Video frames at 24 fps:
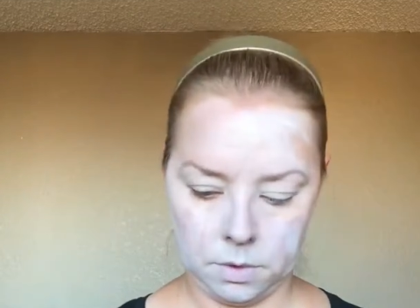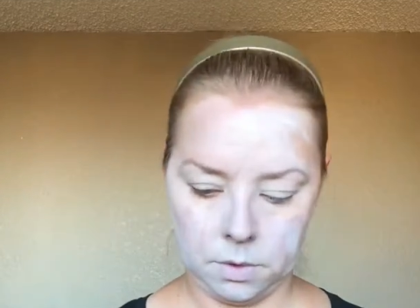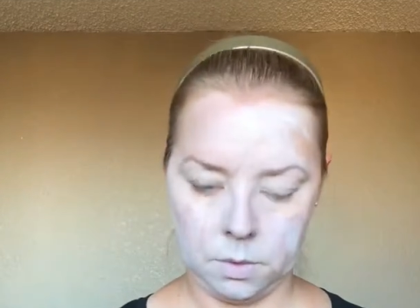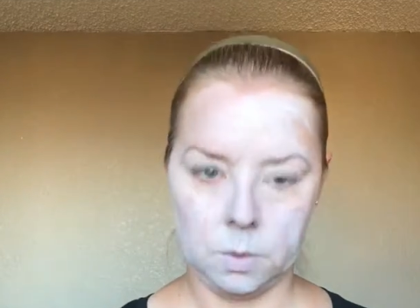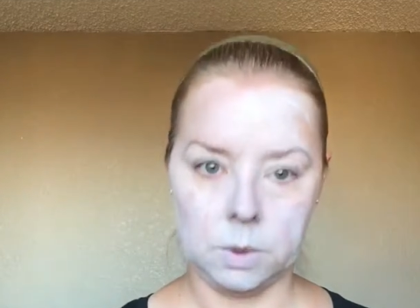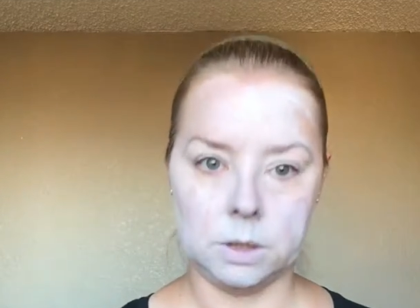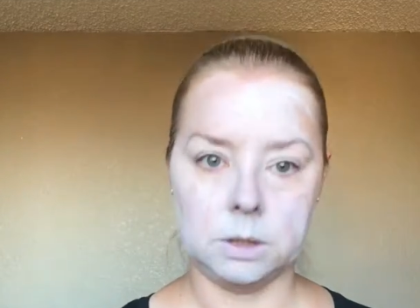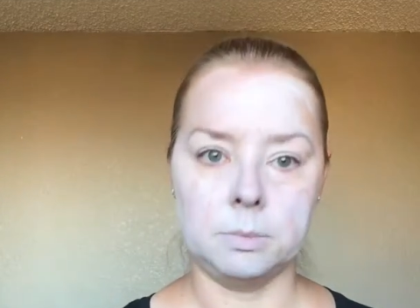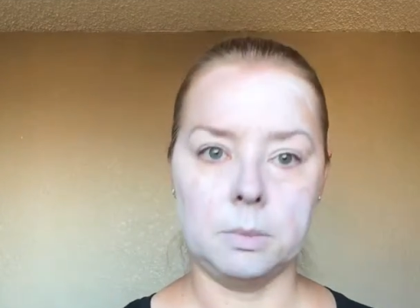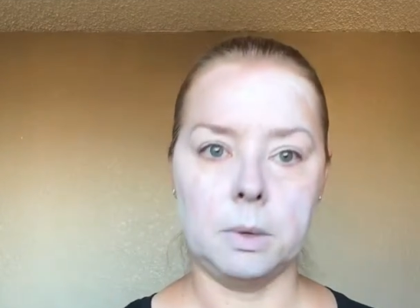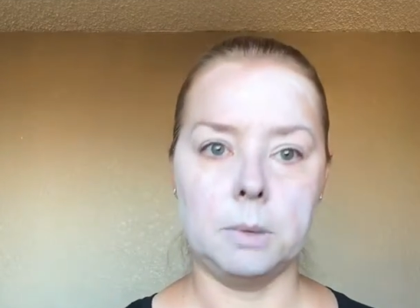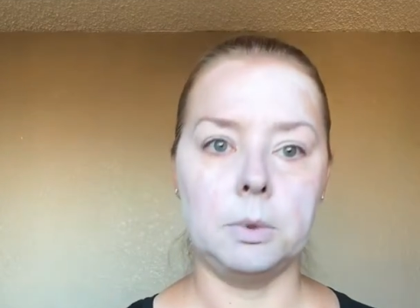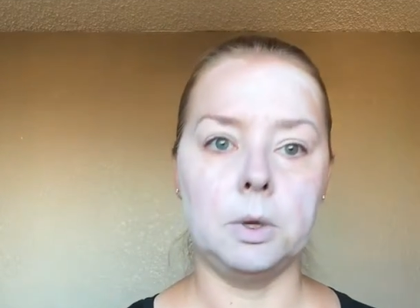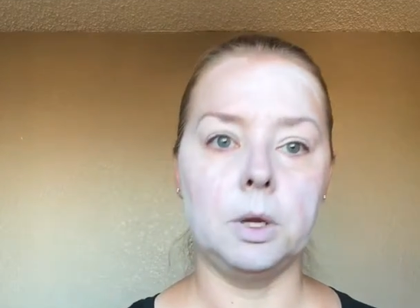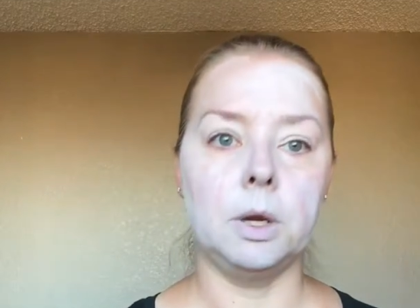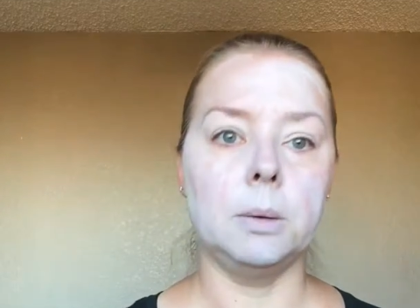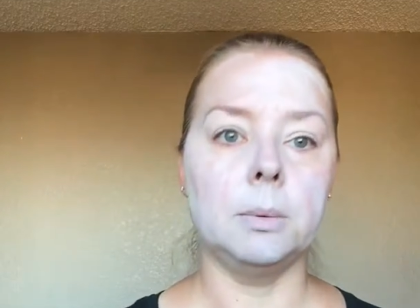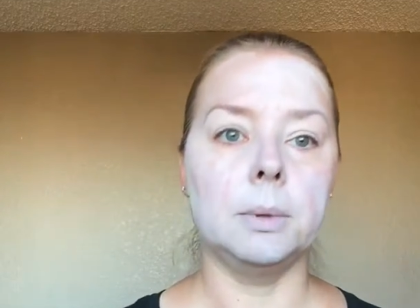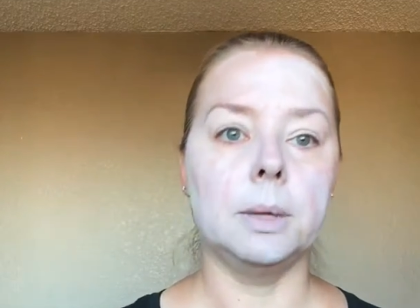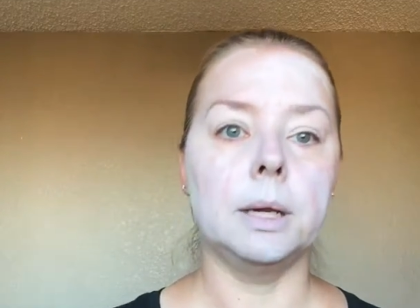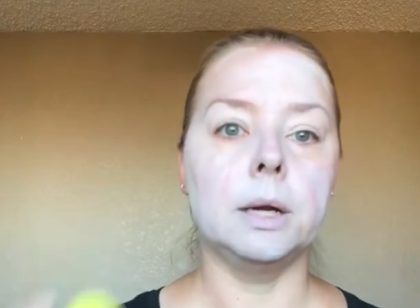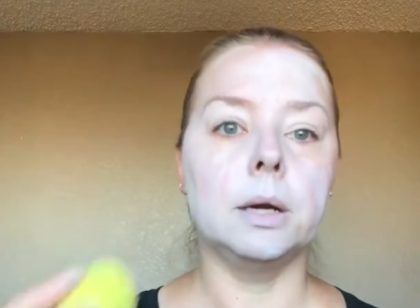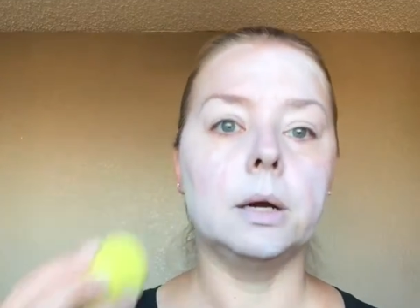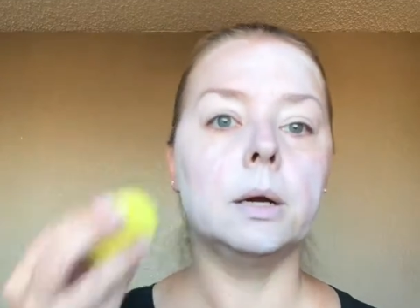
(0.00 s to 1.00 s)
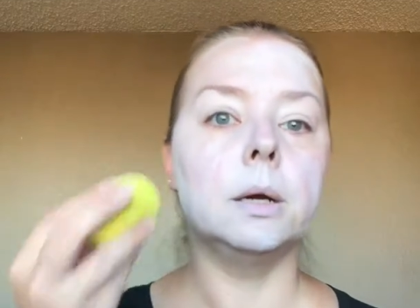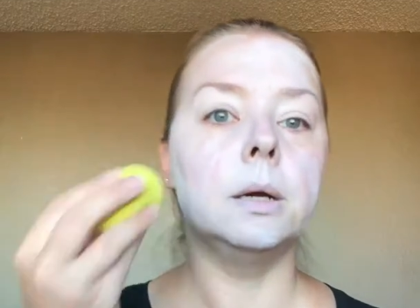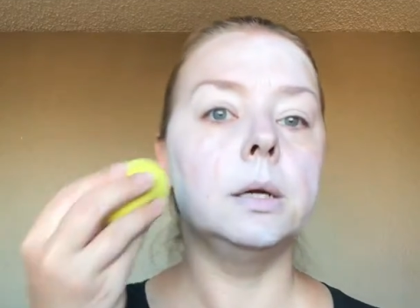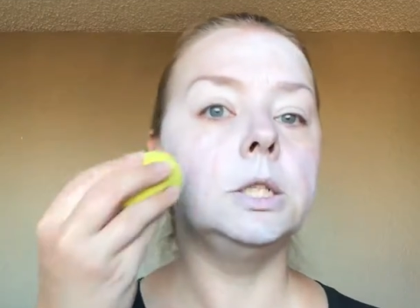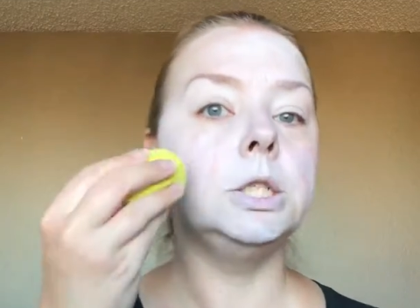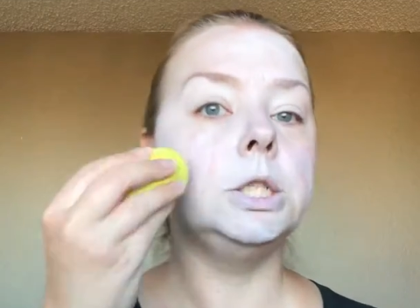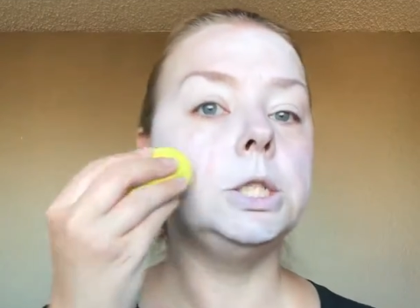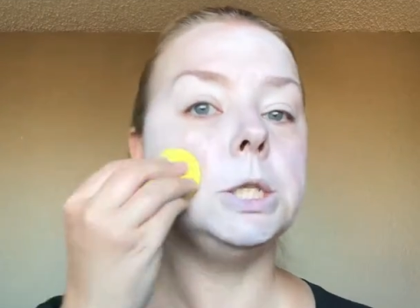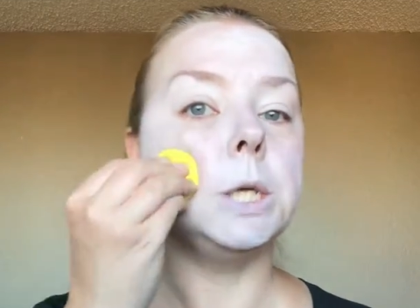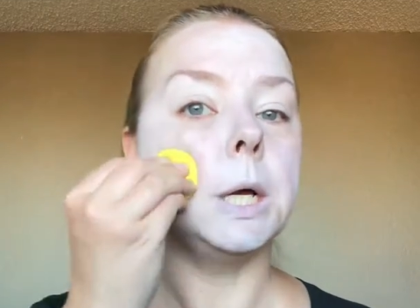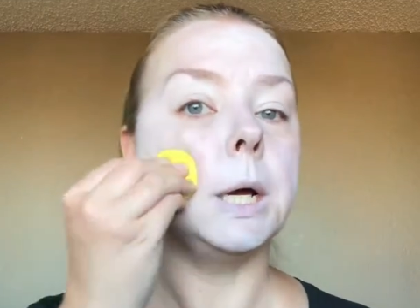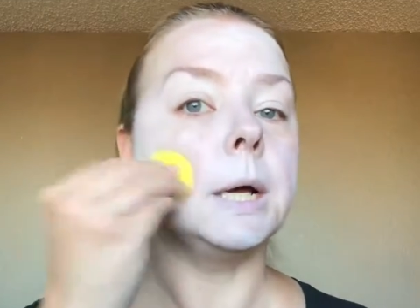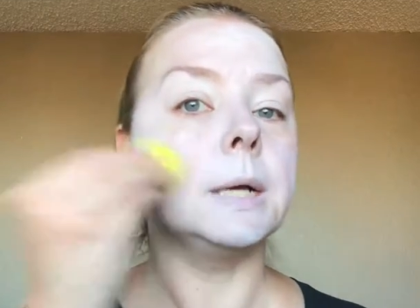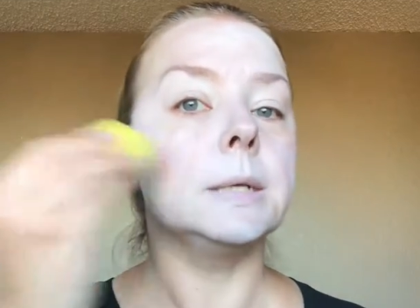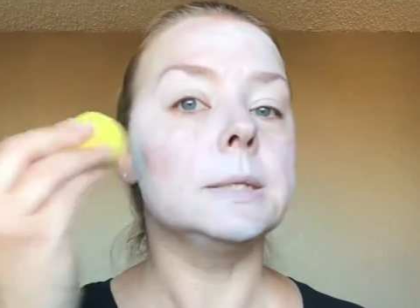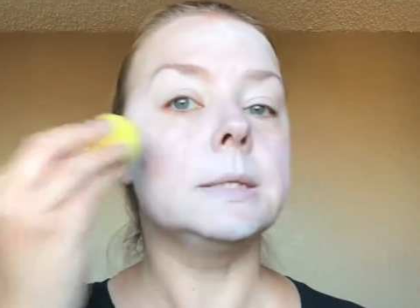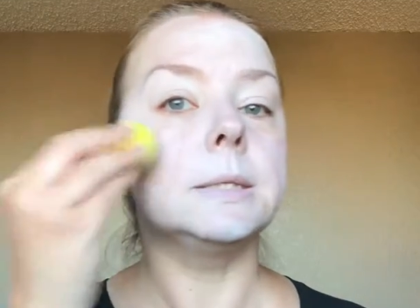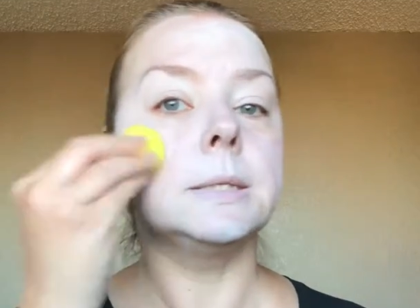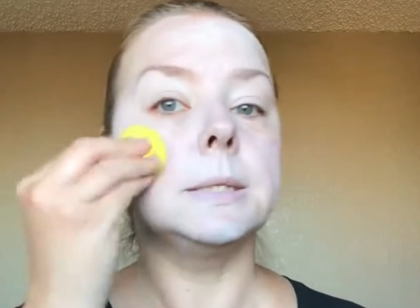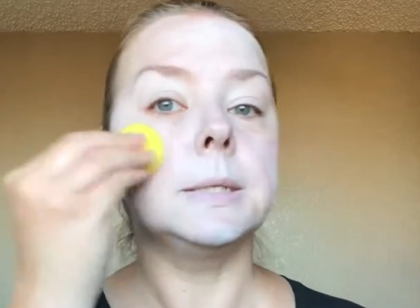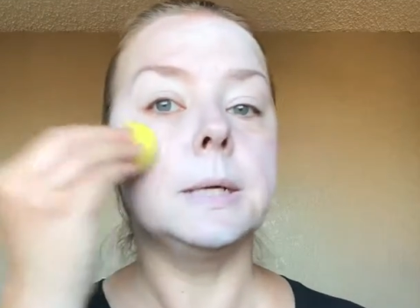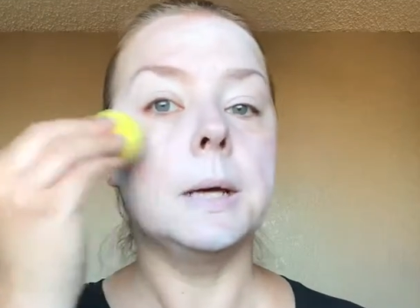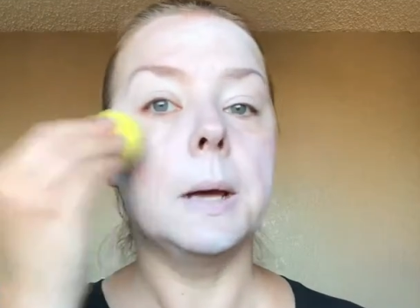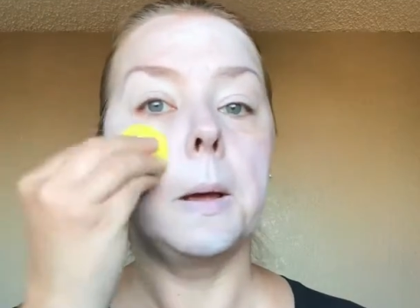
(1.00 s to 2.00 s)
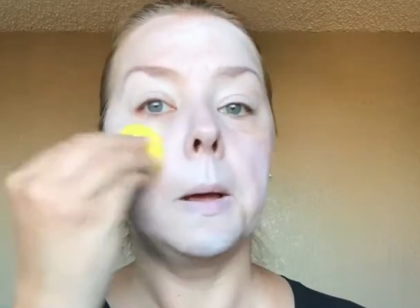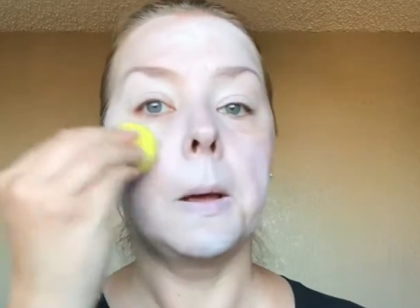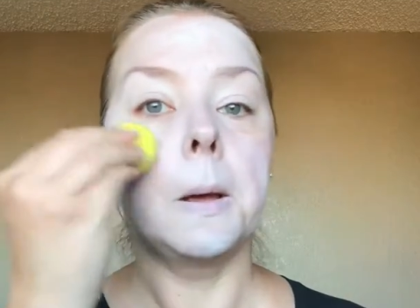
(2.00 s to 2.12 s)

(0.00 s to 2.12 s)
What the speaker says: where's my beauty blender? Just